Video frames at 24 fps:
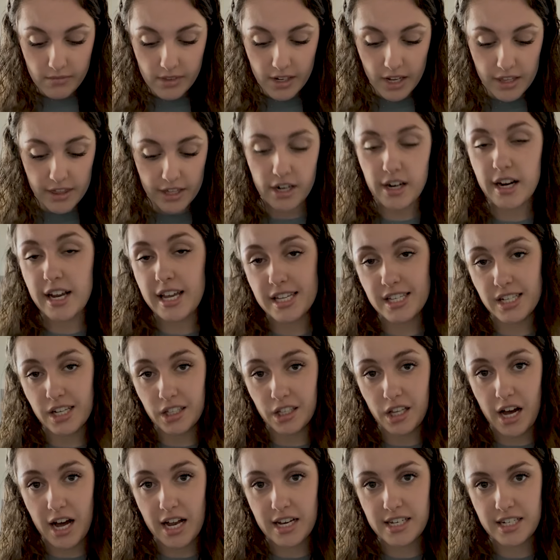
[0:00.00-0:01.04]
there is a
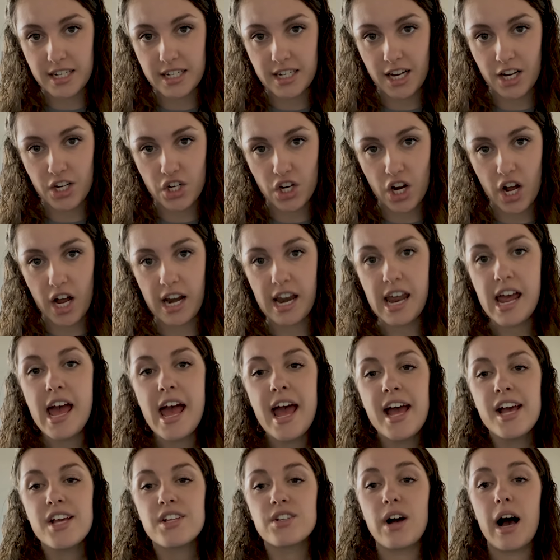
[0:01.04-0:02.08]
lot to touch on.
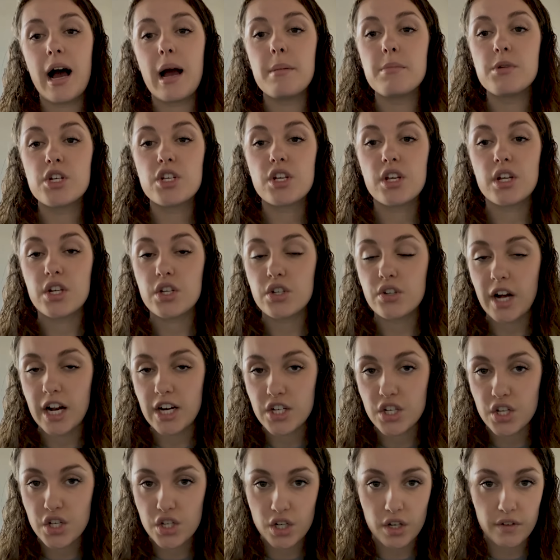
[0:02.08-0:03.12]
So I'm just gonna
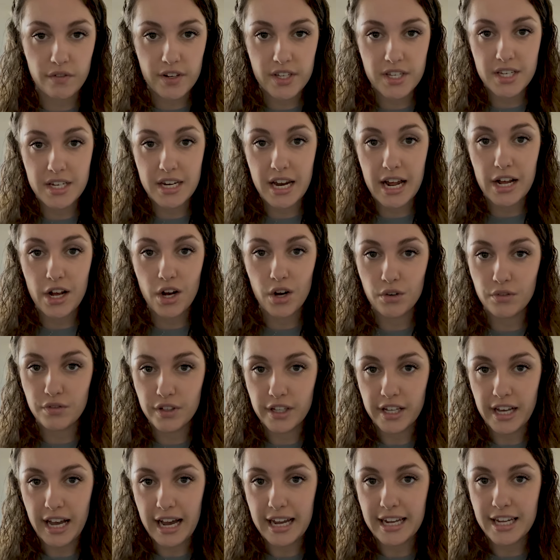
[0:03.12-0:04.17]
scratch the surface today.
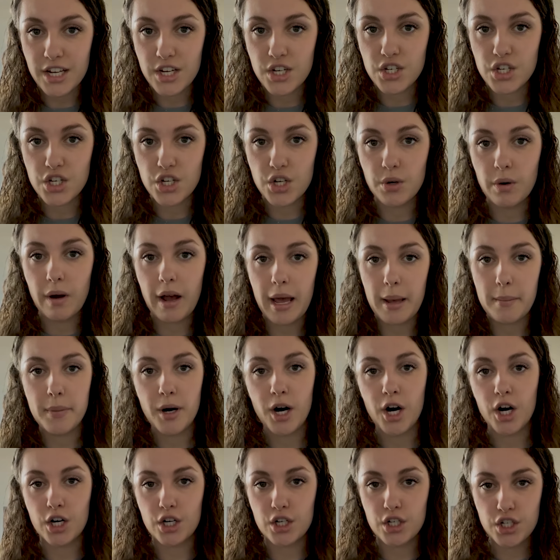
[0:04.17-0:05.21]
Hopefully I can do a
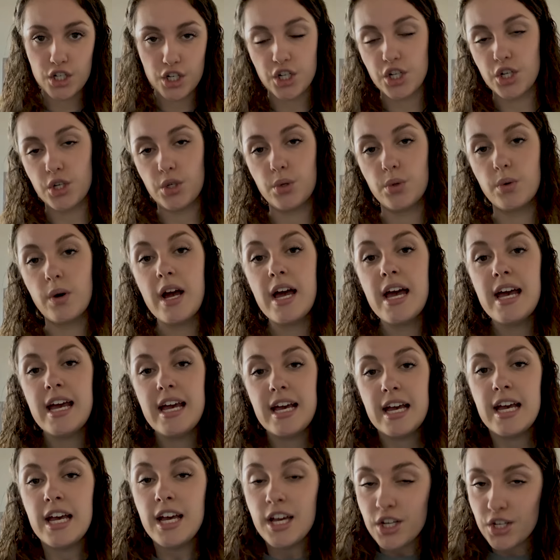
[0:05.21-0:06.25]
part 2
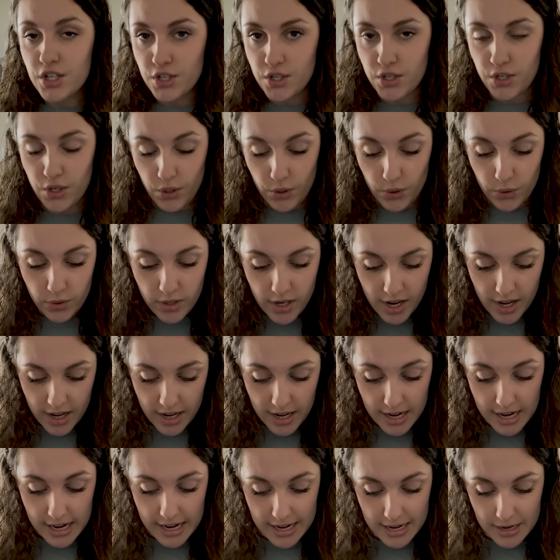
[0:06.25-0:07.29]
soon.
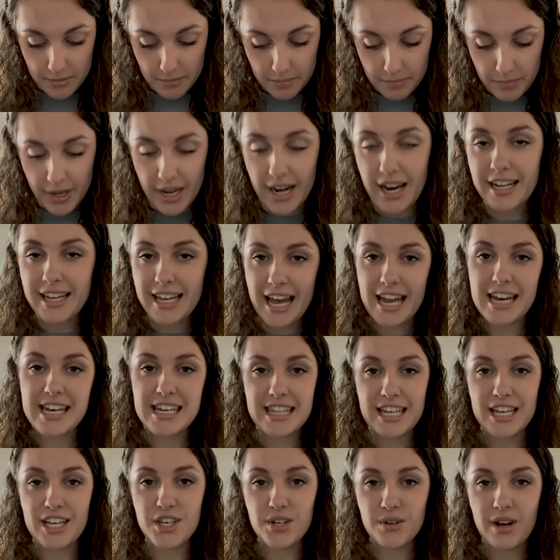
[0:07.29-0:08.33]
But again,
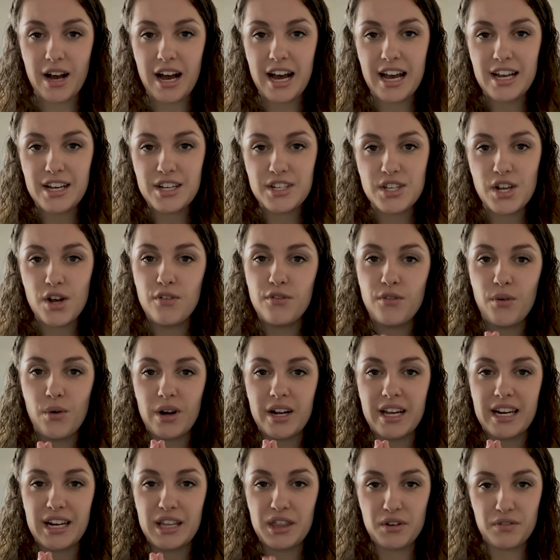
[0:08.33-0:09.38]
thank you guys for
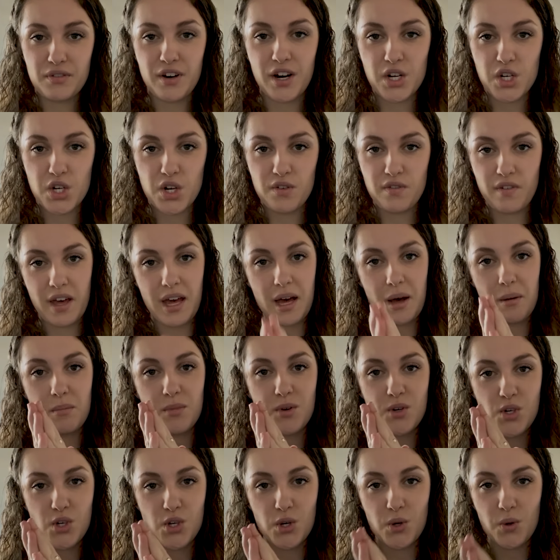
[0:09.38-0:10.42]
getting the Frenchie fam
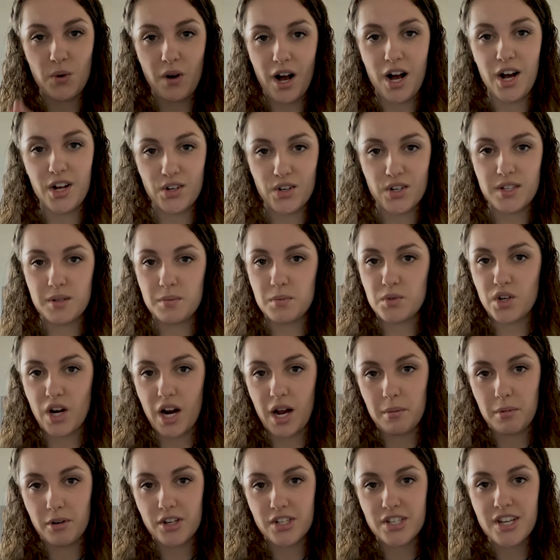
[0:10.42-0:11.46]
to 100
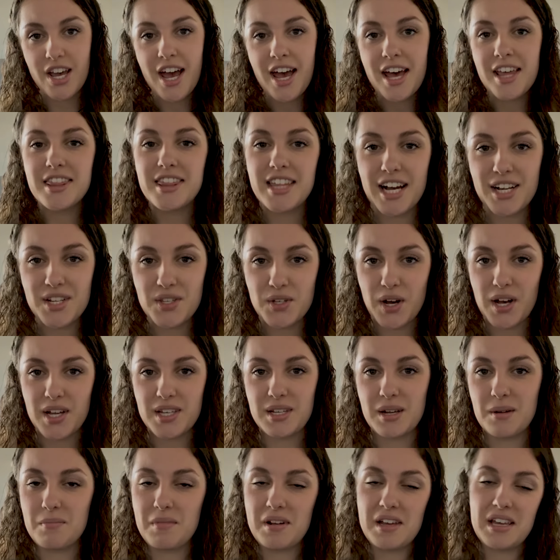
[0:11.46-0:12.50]
subscribers. That's
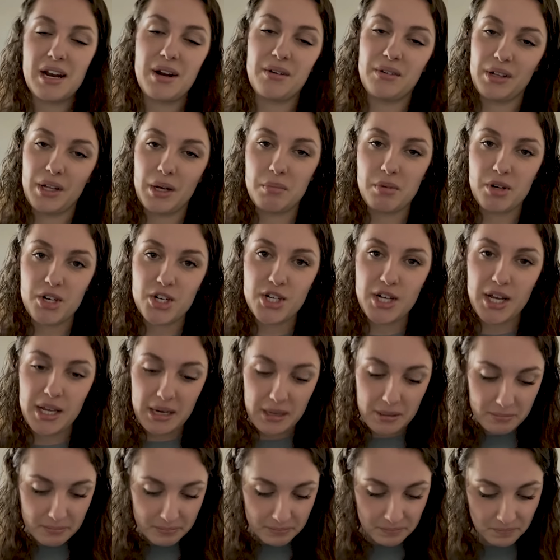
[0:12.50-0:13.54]
awesome, and I really appreciate
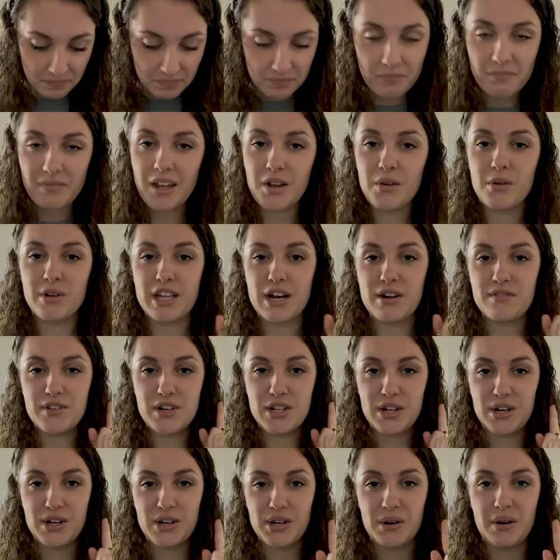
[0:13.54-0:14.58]
it. Without
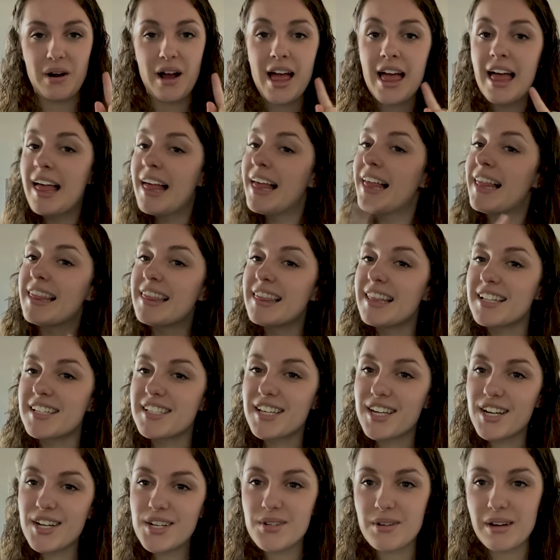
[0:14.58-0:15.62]
further ado, let's
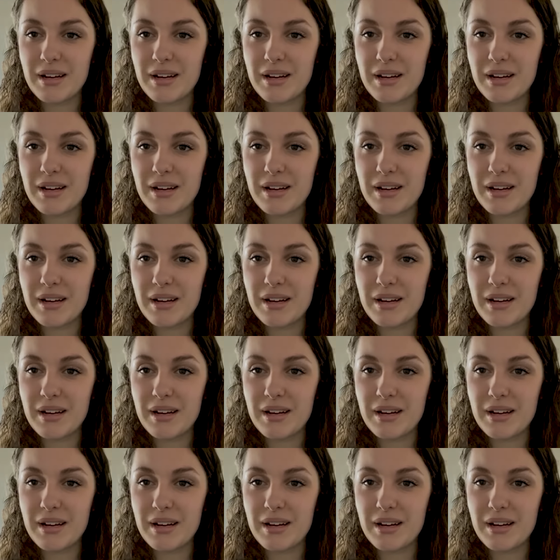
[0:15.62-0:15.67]
get into